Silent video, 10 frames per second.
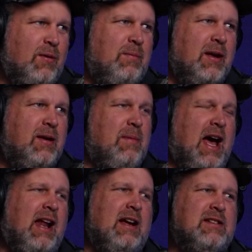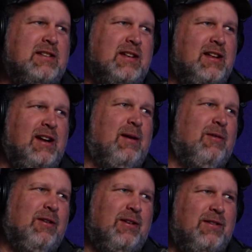When Billy Badass is in the
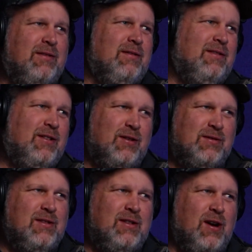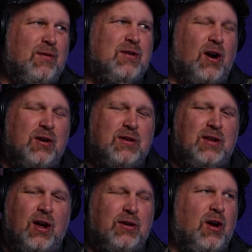neighborhood,
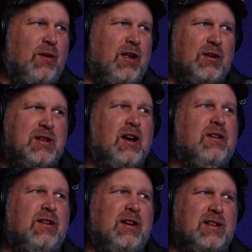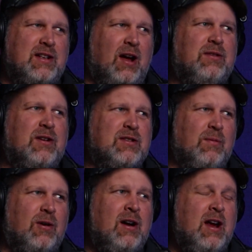they'll know. They'll tell you that he's out there
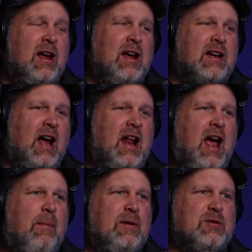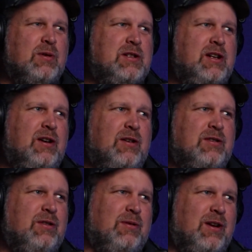somewhere. Yeah. Kind of happens with deer
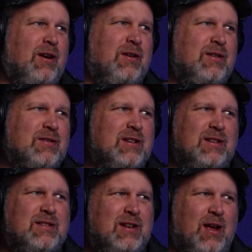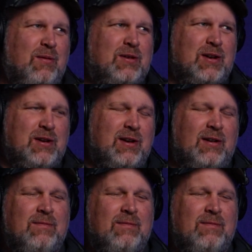too. You see that with the deer.